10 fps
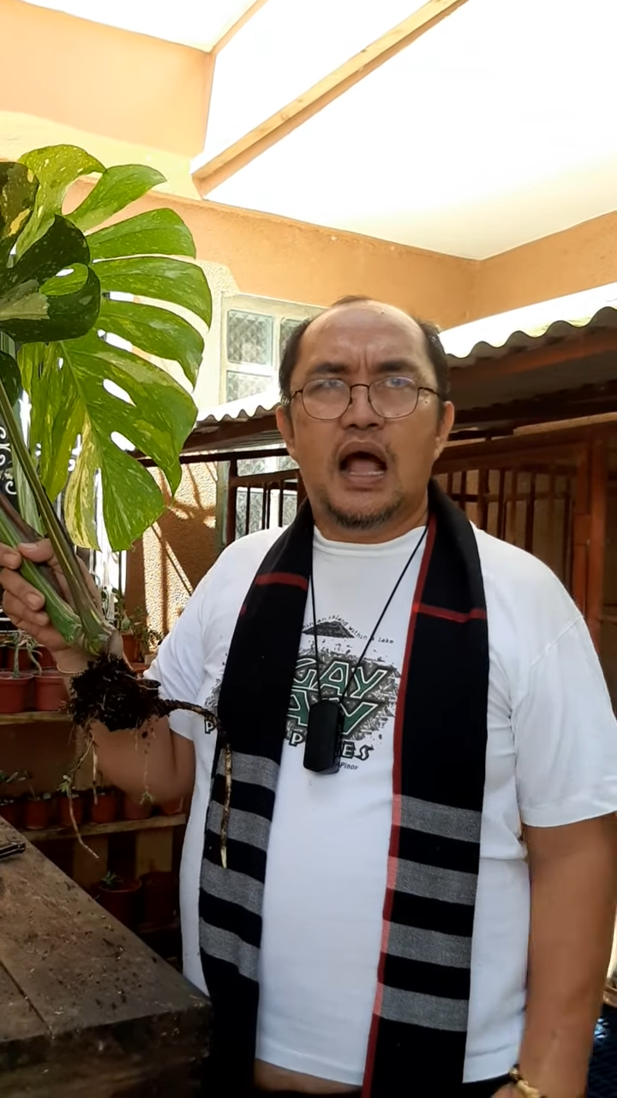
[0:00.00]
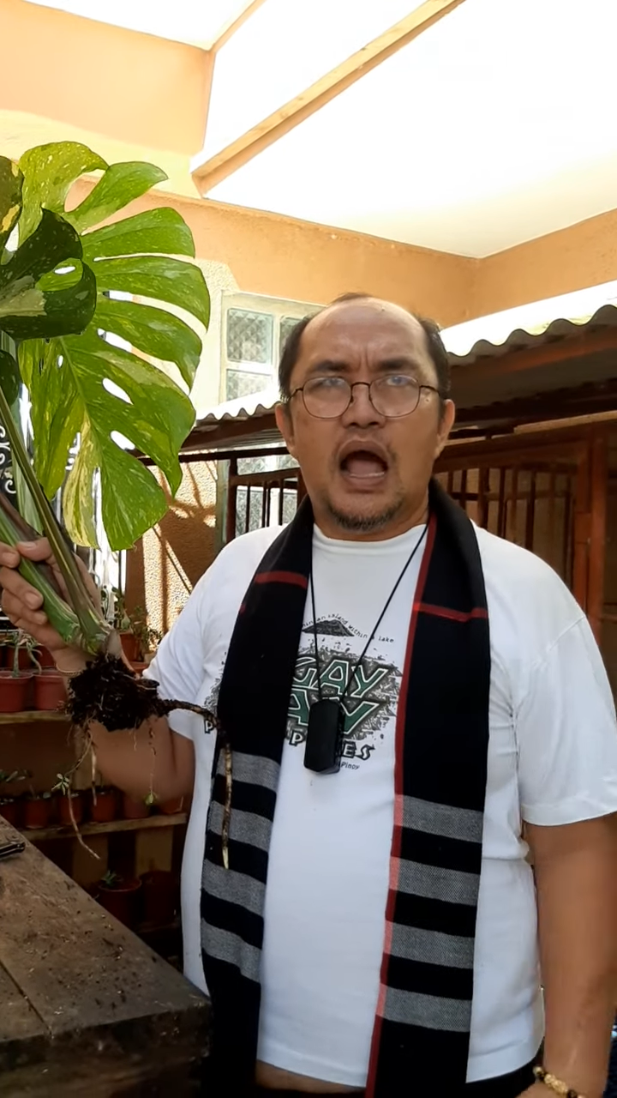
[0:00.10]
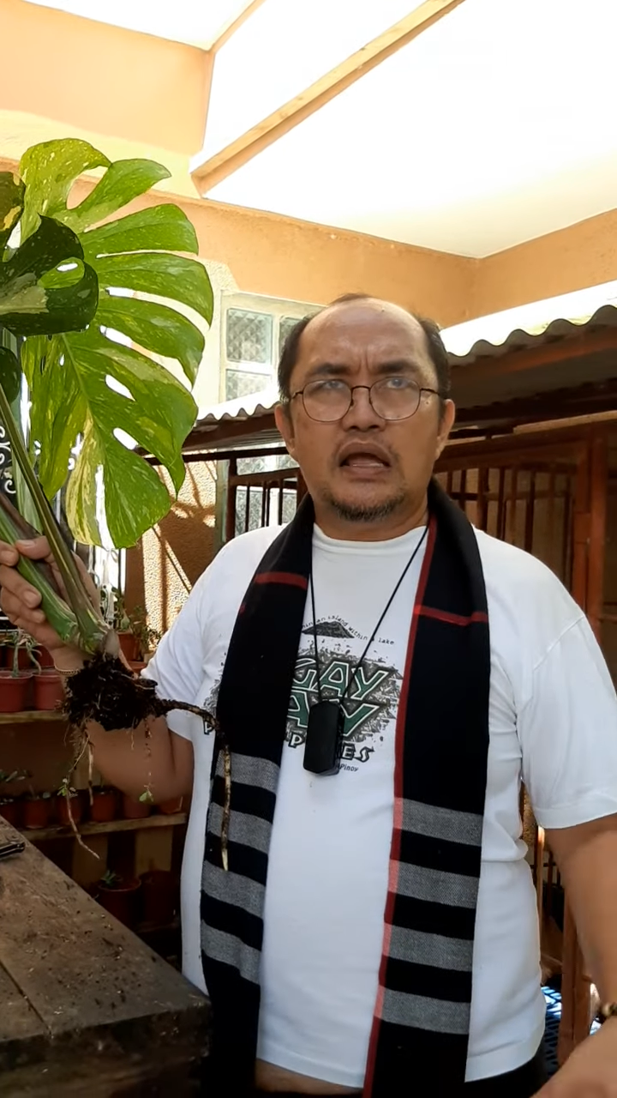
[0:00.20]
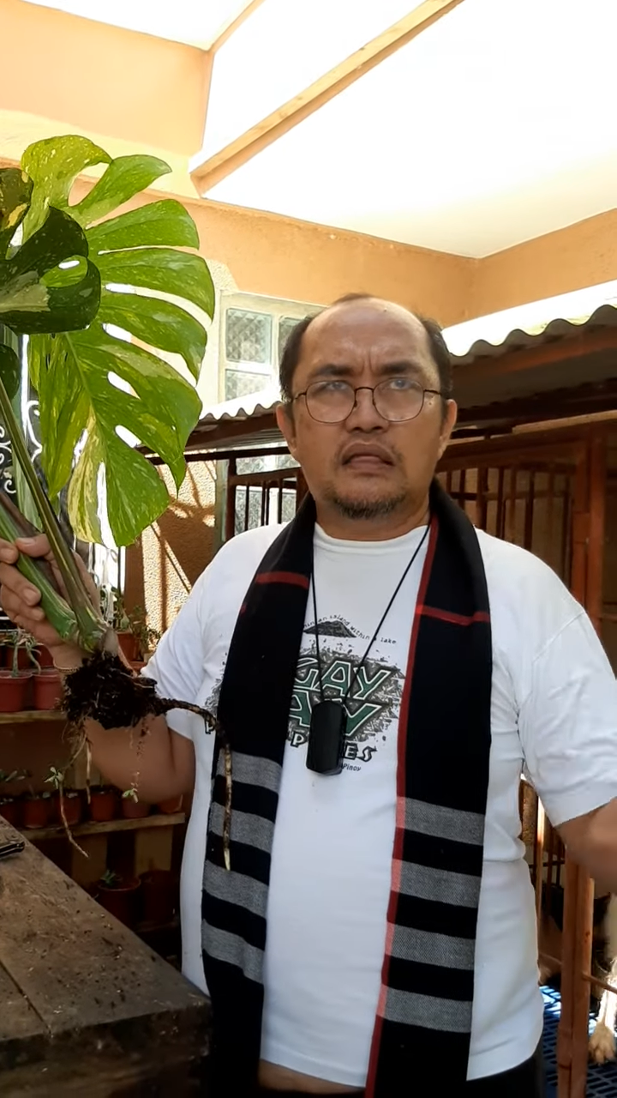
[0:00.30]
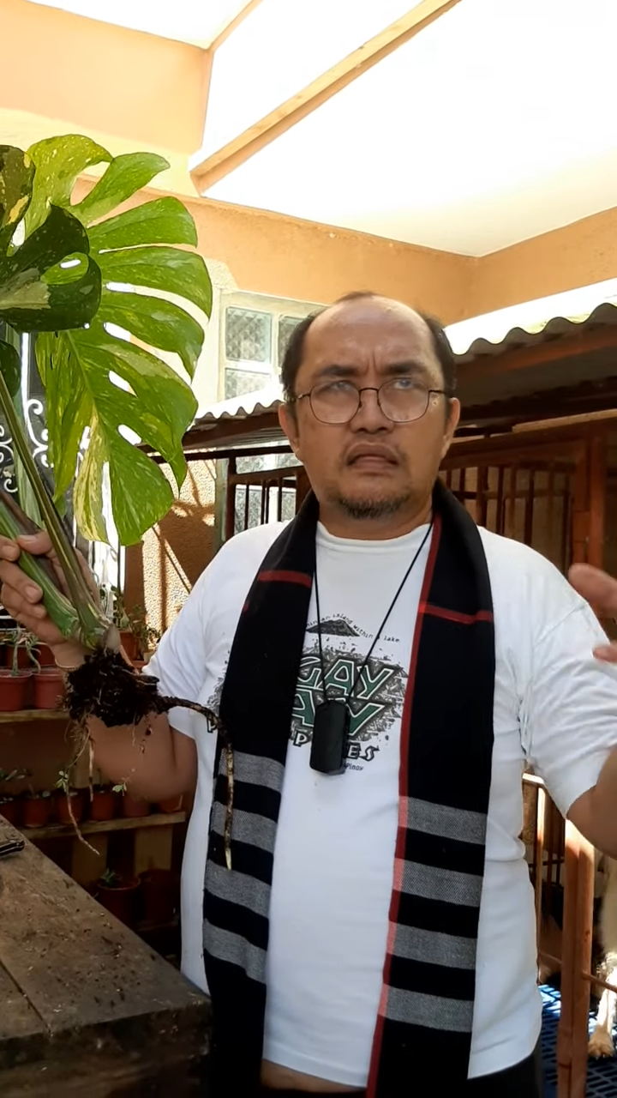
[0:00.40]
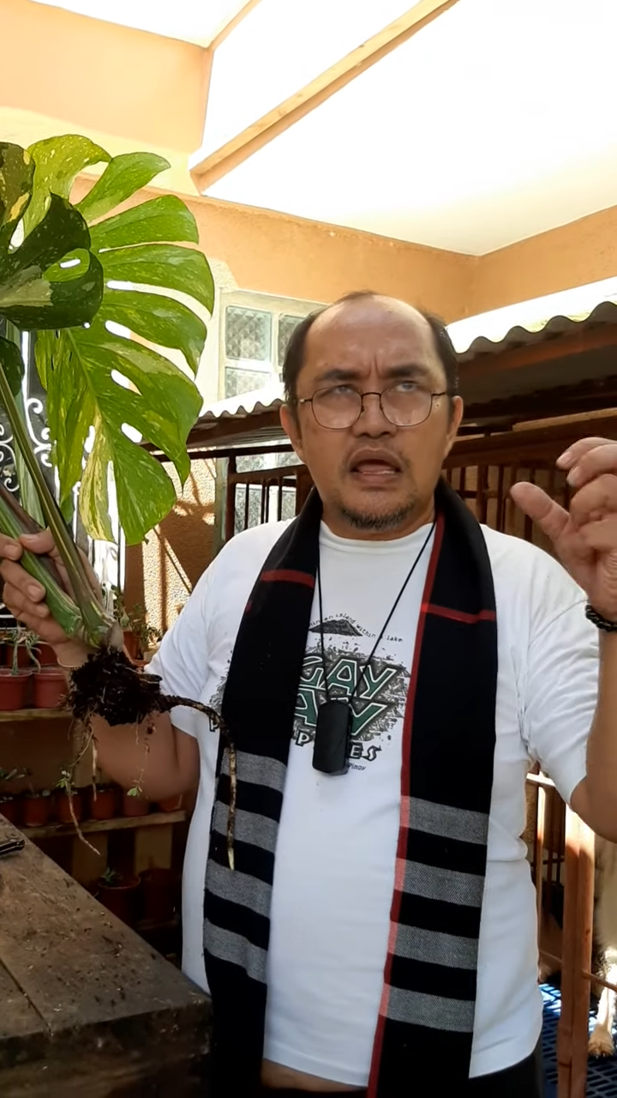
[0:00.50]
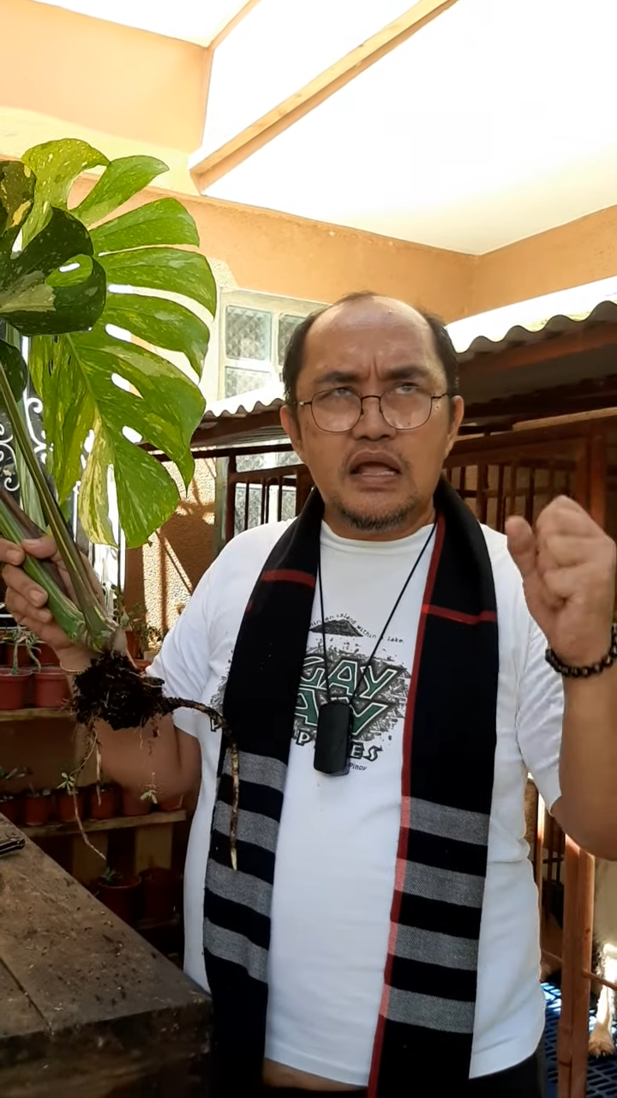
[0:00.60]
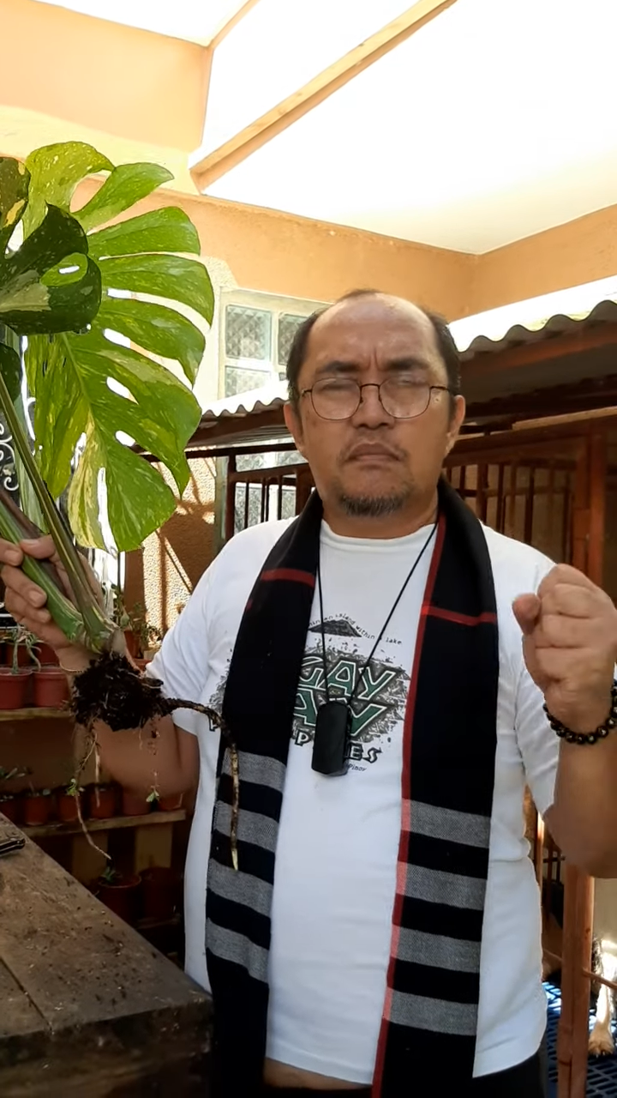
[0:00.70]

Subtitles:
I think